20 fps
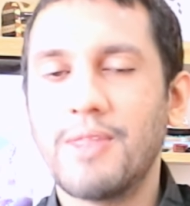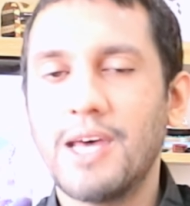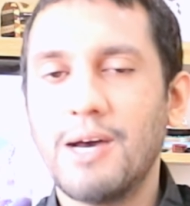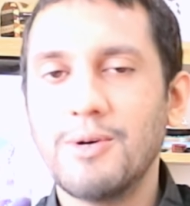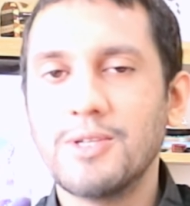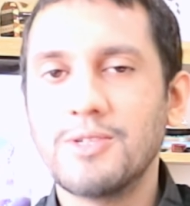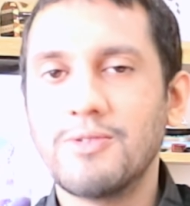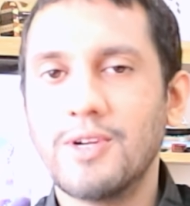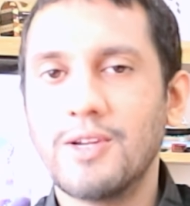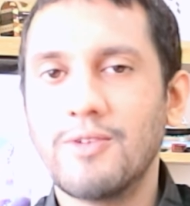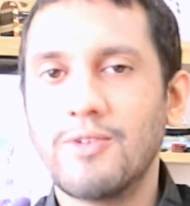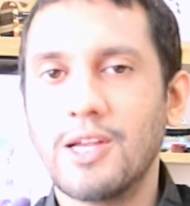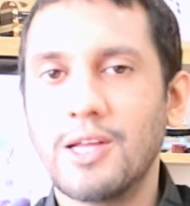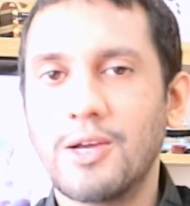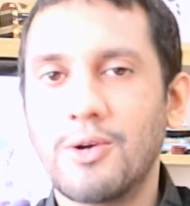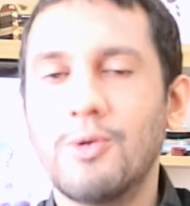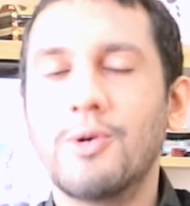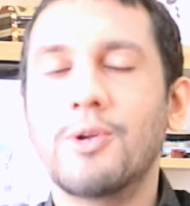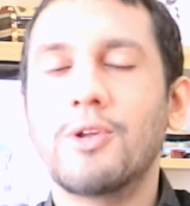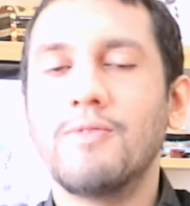That was really, really
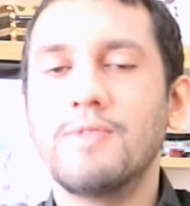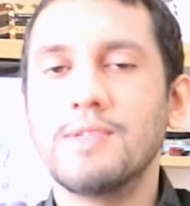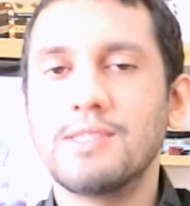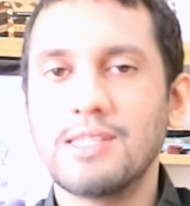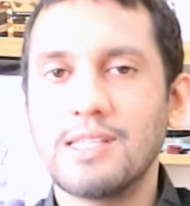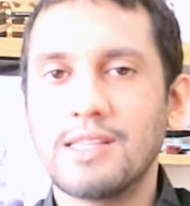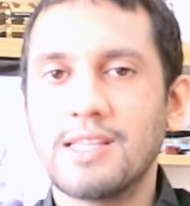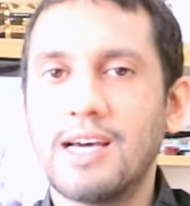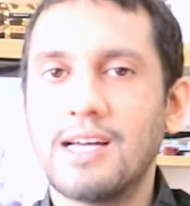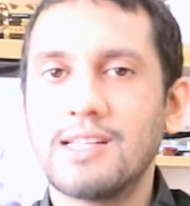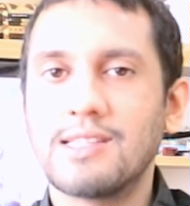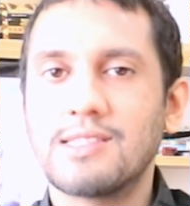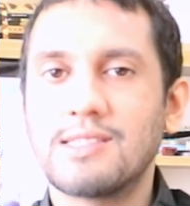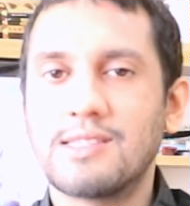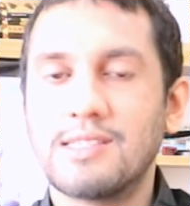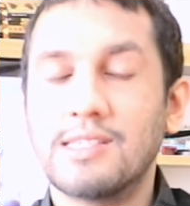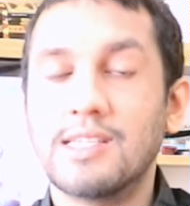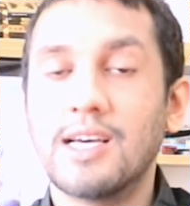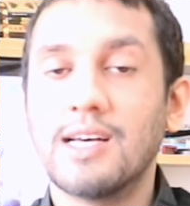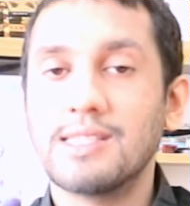cool, and obviously that
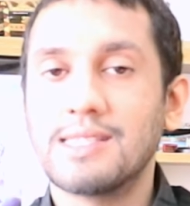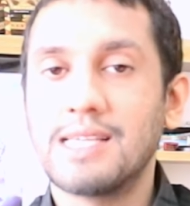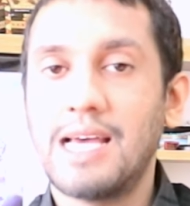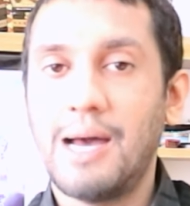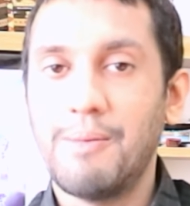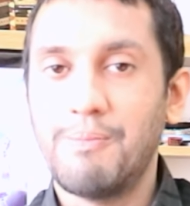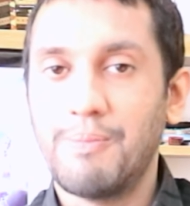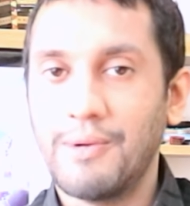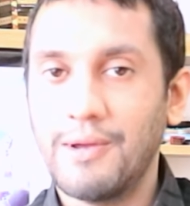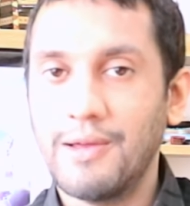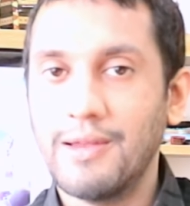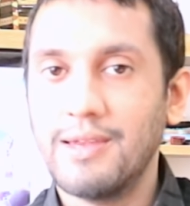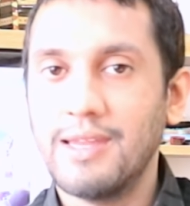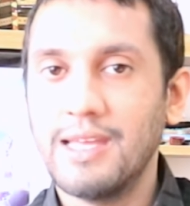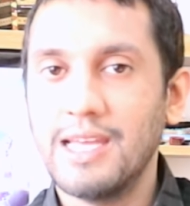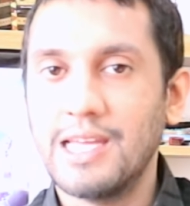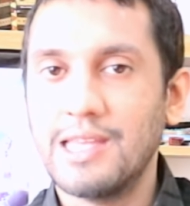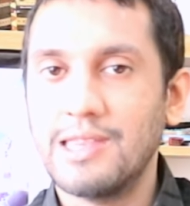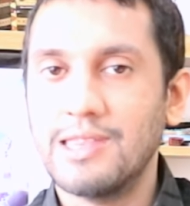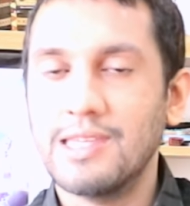does happen
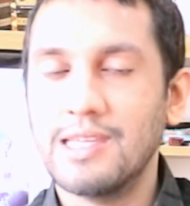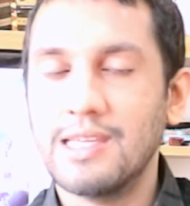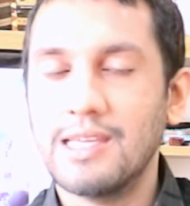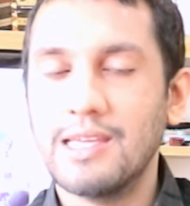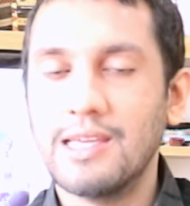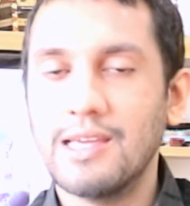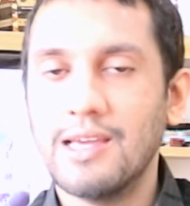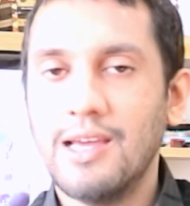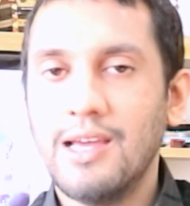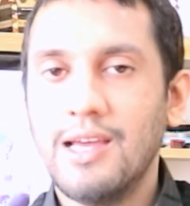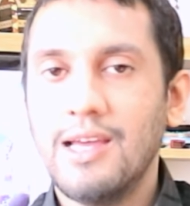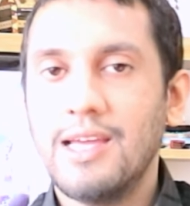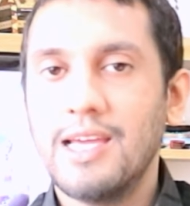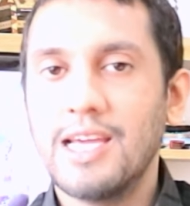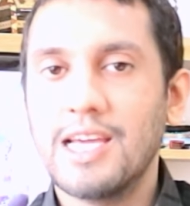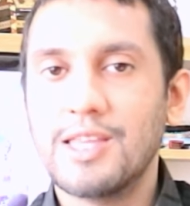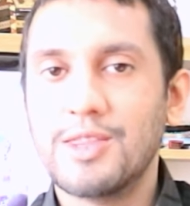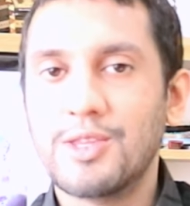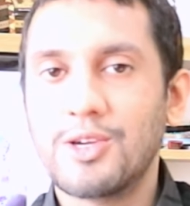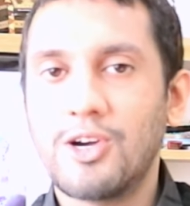in the
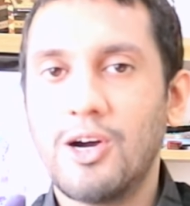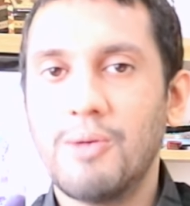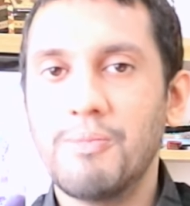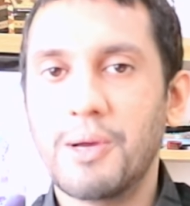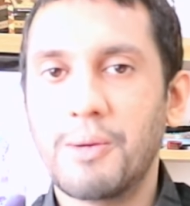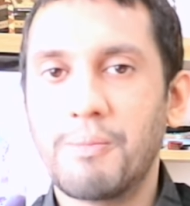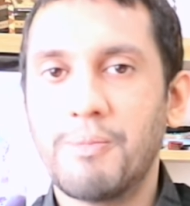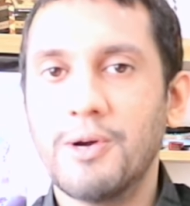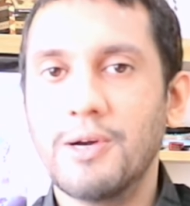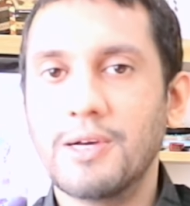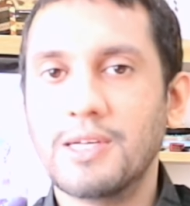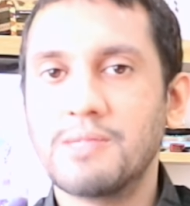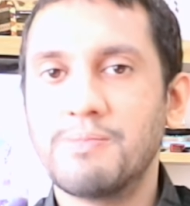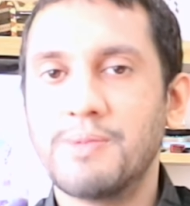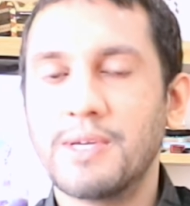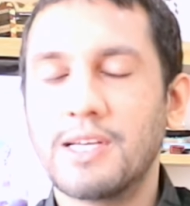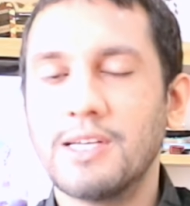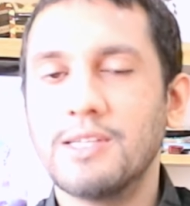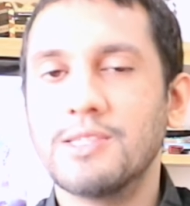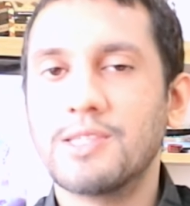in the comic books,
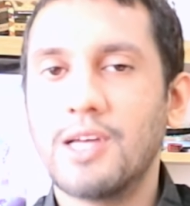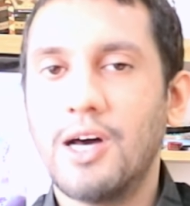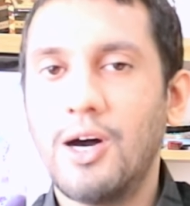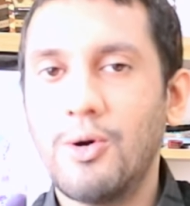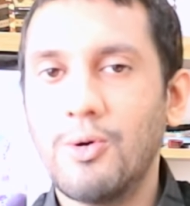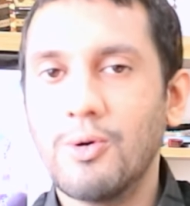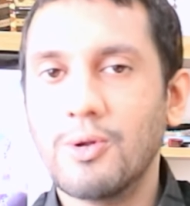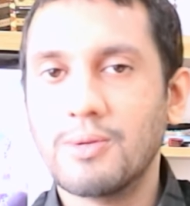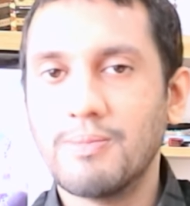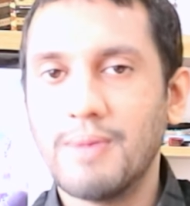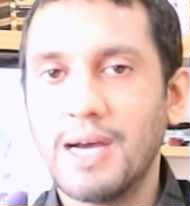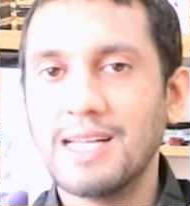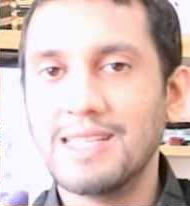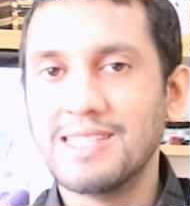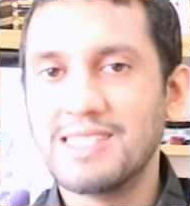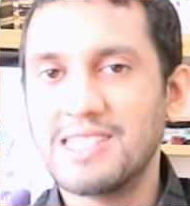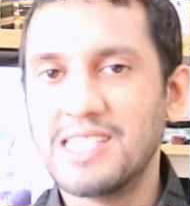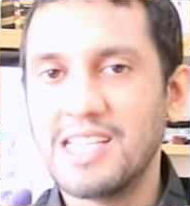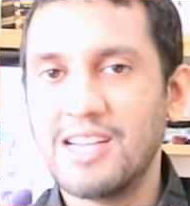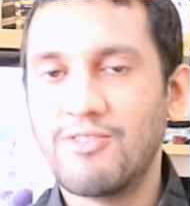because old
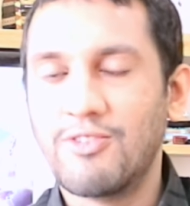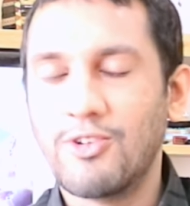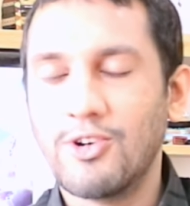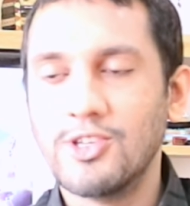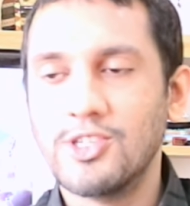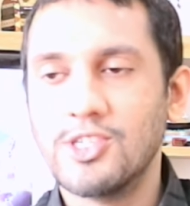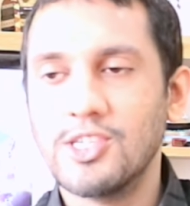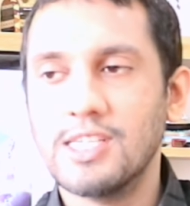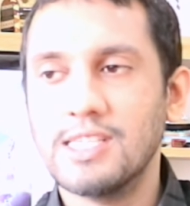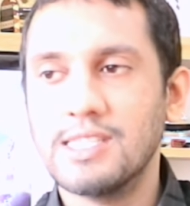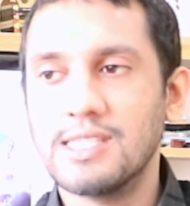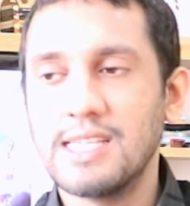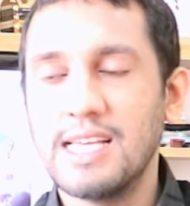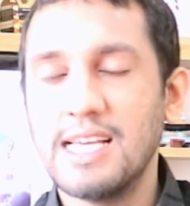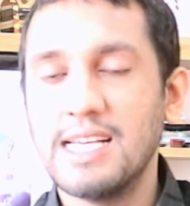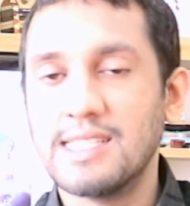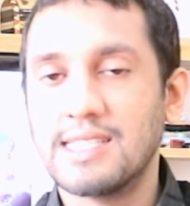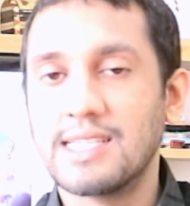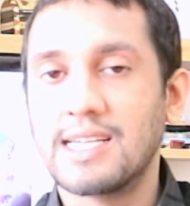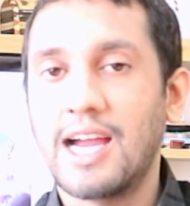man Steve Rogers
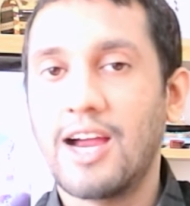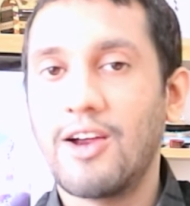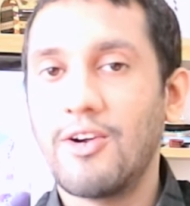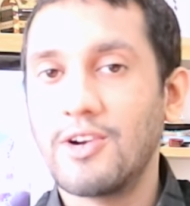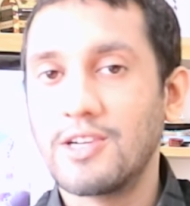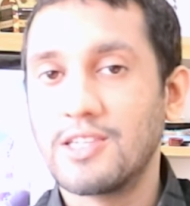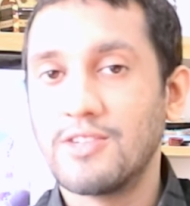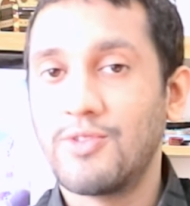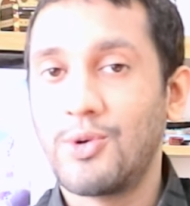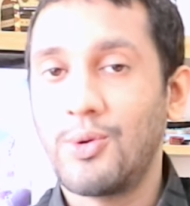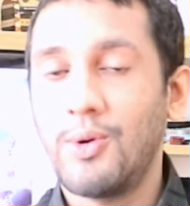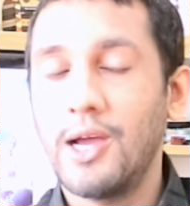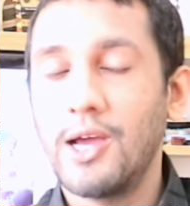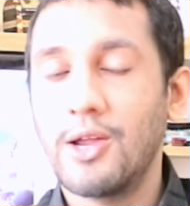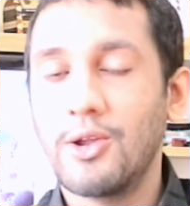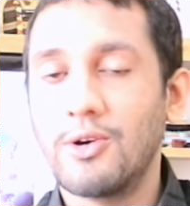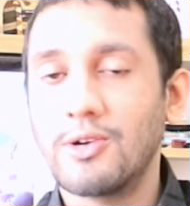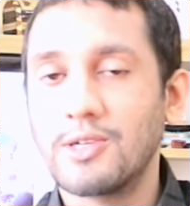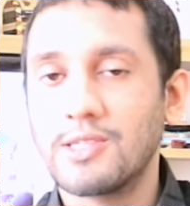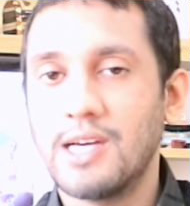is a character for quite
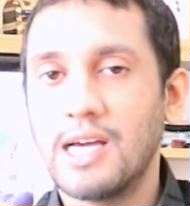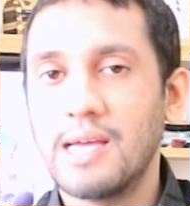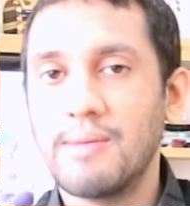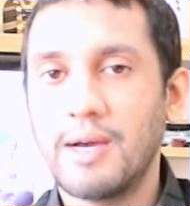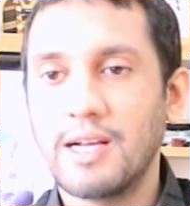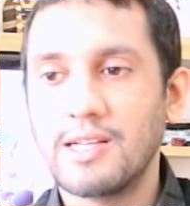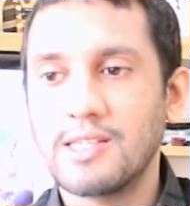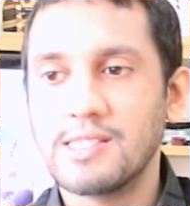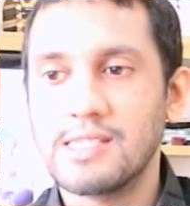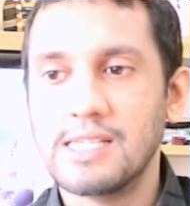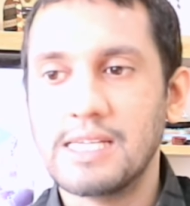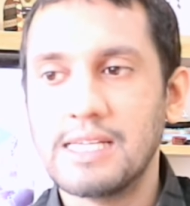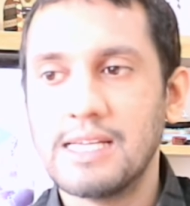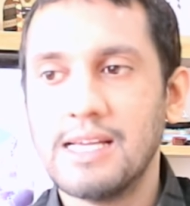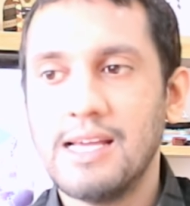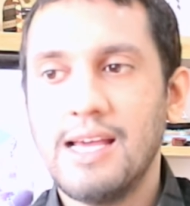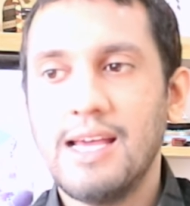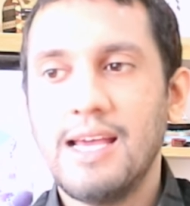a long time actually,